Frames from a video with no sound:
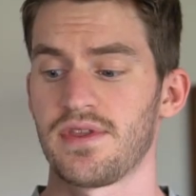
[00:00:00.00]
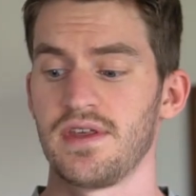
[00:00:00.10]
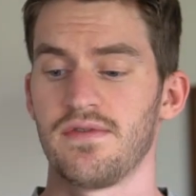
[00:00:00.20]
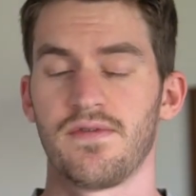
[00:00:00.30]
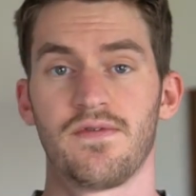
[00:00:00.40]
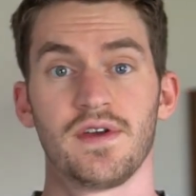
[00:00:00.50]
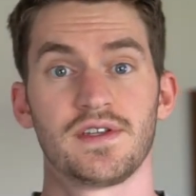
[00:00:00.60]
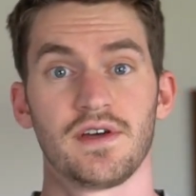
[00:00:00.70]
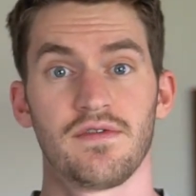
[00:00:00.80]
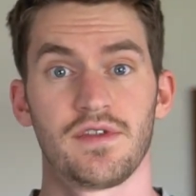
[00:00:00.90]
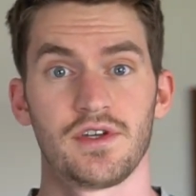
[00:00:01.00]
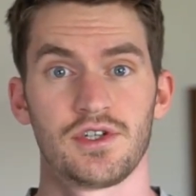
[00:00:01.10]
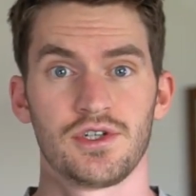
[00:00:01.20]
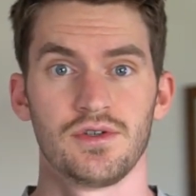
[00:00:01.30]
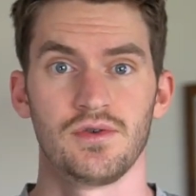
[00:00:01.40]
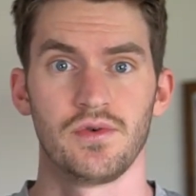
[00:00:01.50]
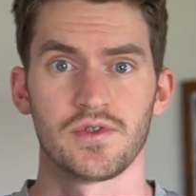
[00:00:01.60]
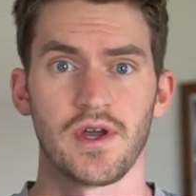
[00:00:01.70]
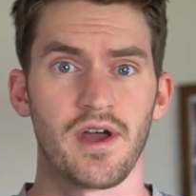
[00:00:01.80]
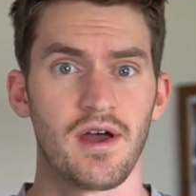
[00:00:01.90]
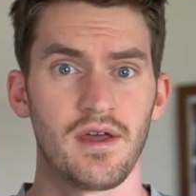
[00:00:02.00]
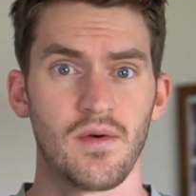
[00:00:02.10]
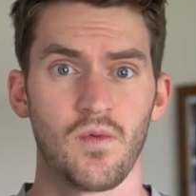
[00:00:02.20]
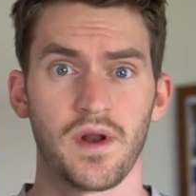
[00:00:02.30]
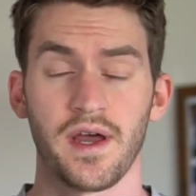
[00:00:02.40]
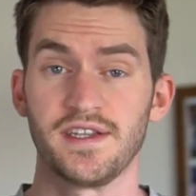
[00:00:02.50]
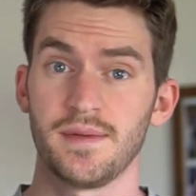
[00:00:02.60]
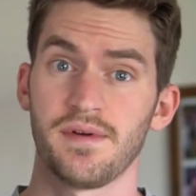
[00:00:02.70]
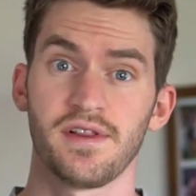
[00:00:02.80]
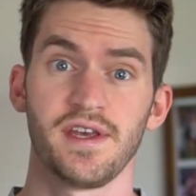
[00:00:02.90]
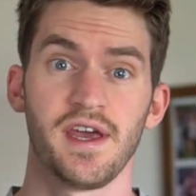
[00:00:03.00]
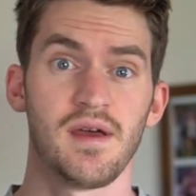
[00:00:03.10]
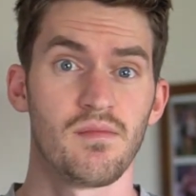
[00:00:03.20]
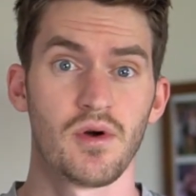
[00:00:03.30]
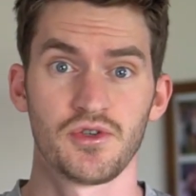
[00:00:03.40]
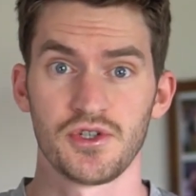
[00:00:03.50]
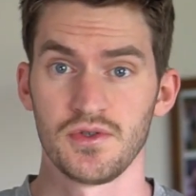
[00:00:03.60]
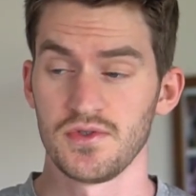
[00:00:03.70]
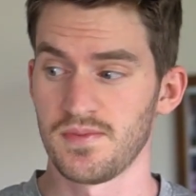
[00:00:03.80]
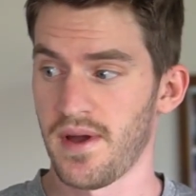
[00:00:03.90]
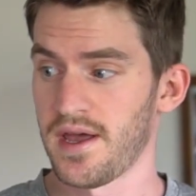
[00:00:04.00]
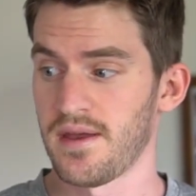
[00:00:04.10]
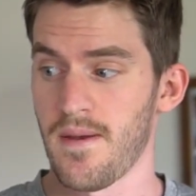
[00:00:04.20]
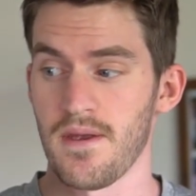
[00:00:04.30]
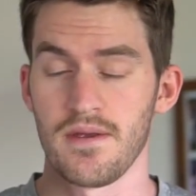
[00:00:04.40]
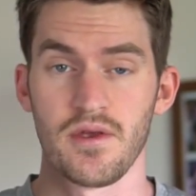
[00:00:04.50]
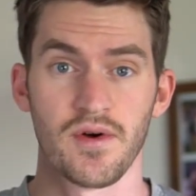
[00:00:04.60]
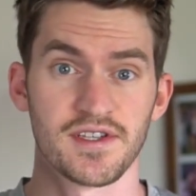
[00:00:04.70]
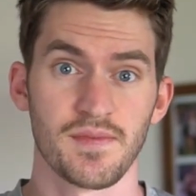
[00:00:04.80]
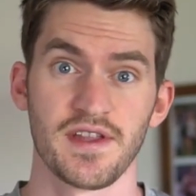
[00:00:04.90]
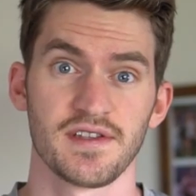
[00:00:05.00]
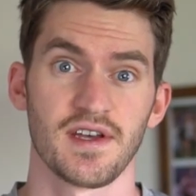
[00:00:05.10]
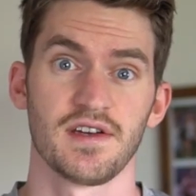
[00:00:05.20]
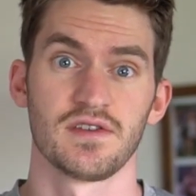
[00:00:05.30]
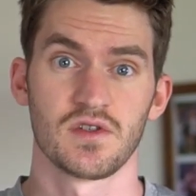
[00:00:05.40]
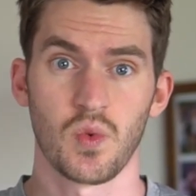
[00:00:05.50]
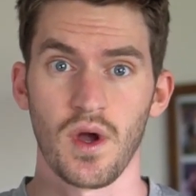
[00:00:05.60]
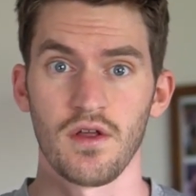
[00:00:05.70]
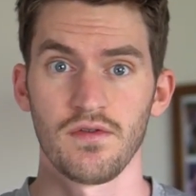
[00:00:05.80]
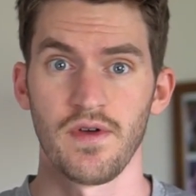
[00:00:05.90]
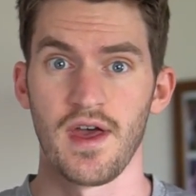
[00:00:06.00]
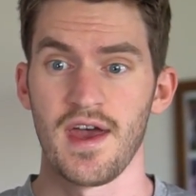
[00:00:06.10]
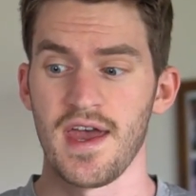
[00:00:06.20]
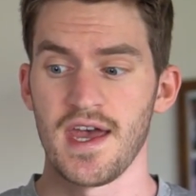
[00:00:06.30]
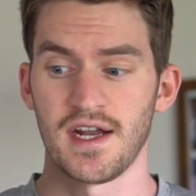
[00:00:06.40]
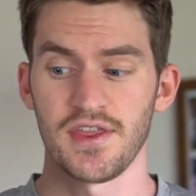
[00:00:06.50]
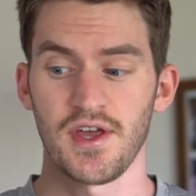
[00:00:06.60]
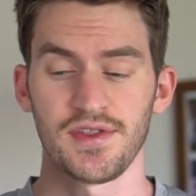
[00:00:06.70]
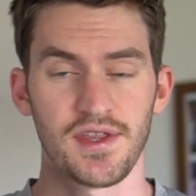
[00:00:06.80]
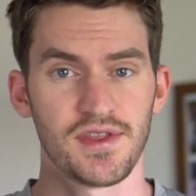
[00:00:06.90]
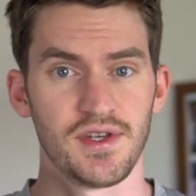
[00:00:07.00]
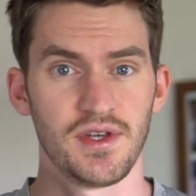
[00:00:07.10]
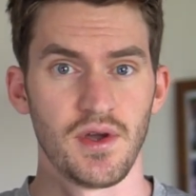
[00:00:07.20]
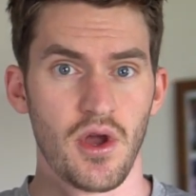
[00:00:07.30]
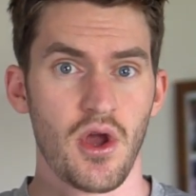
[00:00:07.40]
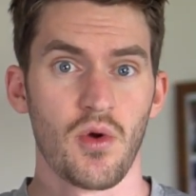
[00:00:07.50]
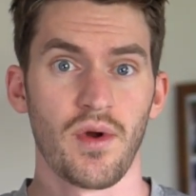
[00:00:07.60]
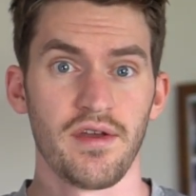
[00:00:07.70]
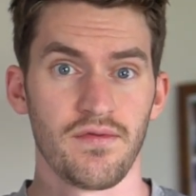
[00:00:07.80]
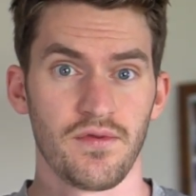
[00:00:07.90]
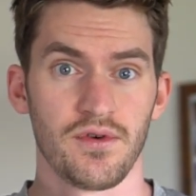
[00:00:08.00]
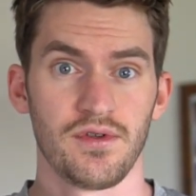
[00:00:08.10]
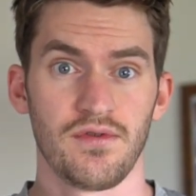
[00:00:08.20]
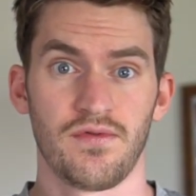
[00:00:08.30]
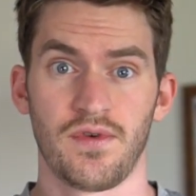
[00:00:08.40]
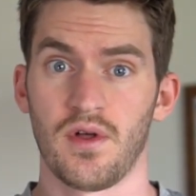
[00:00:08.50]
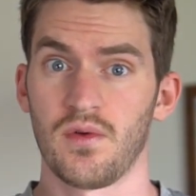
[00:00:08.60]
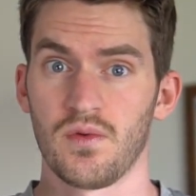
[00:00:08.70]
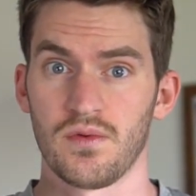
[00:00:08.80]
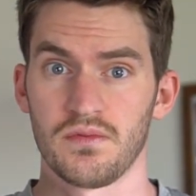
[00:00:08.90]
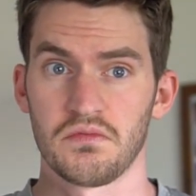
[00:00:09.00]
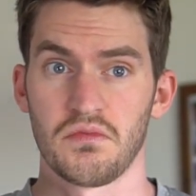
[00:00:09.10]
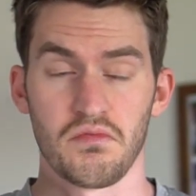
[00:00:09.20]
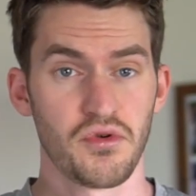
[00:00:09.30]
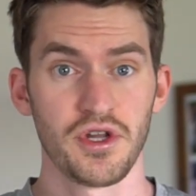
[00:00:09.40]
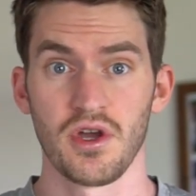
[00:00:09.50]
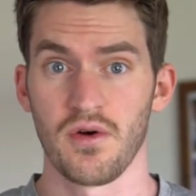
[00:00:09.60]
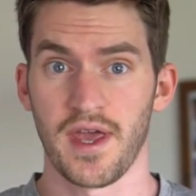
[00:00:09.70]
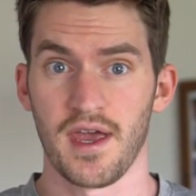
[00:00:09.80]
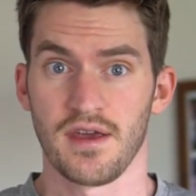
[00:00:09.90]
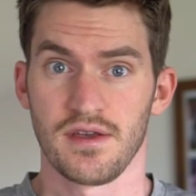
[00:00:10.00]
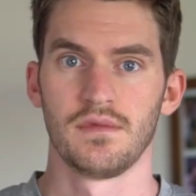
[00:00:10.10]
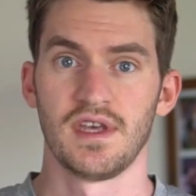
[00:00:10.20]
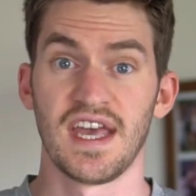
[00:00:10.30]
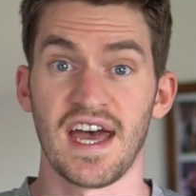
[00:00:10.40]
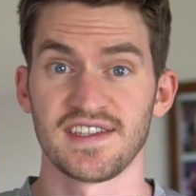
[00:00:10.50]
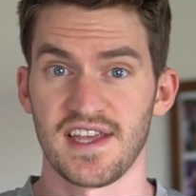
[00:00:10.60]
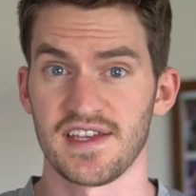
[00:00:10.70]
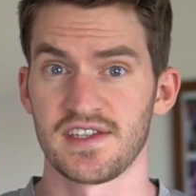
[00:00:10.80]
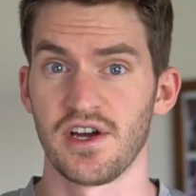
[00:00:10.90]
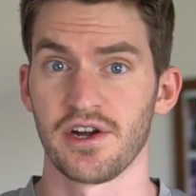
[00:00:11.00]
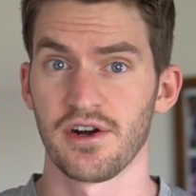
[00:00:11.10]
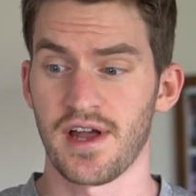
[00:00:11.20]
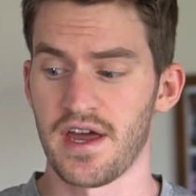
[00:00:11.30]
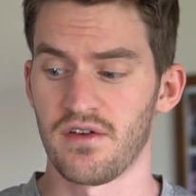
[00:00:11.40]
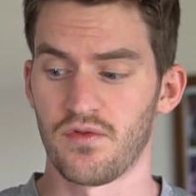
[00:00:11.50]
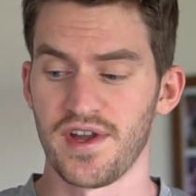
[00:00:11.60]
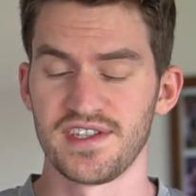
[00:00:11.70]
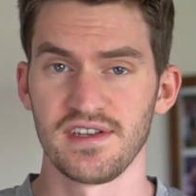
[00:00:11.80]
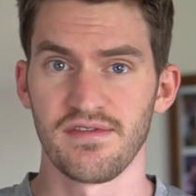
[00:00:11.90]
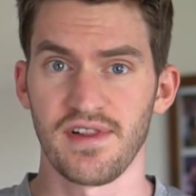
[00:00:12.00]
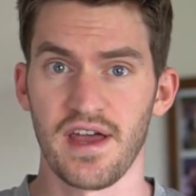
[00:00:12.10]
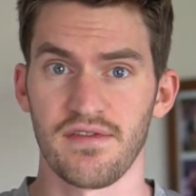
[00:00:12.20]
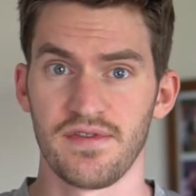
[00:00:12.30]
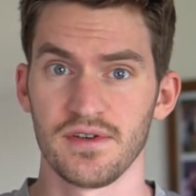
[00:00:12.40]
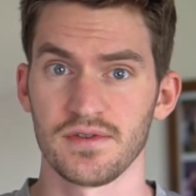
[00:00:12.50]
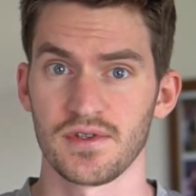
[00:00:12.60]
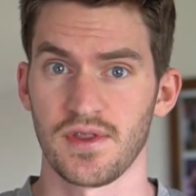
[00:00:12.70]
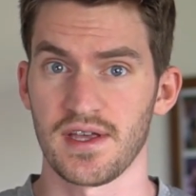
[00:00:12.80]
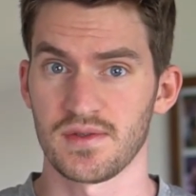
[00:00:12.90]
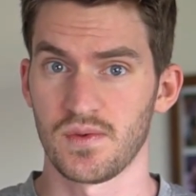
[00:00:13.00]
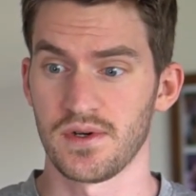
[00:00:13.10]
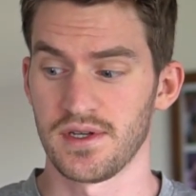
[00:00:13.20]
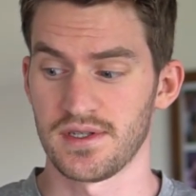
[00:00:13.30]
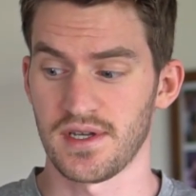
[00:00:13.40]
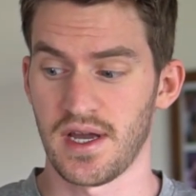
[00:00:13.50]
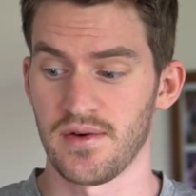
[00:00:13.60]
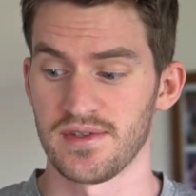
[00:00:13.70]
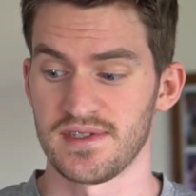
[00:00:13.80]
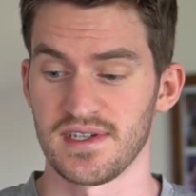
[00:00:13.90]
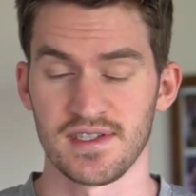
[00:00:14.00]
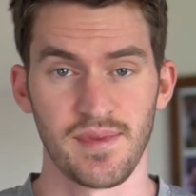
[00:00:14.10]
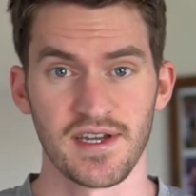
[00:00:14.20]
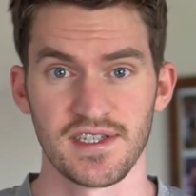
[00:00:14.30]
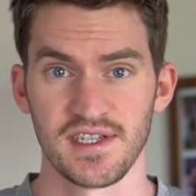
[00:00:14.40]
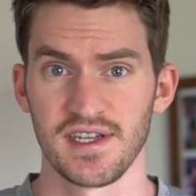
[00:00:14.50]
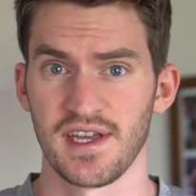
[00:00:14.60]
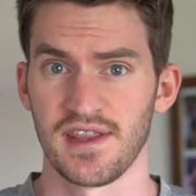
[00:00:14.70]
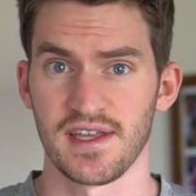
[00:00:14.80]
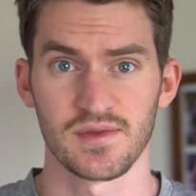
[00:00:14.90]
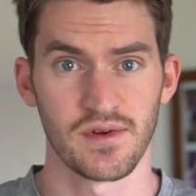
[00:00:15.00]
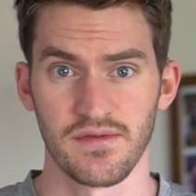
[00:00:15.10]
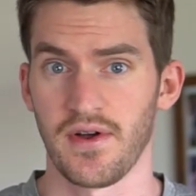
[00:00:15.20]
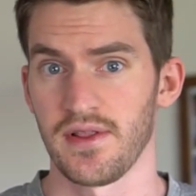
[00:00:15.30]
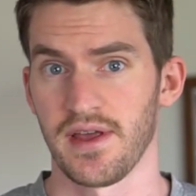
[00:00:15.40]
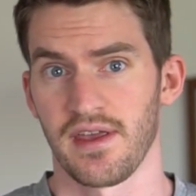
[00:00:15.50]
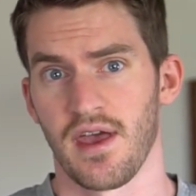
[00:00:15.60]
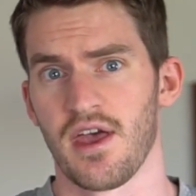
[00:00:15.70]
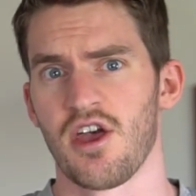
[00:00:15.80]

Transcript: the fit of this shoe. So I got what I typically get in most shoes, my US men's size 12, and I thought that the right foot felt pretty okay. It has that snugger kind of racing flat feel, so that's what I was expecting, and that's felt like.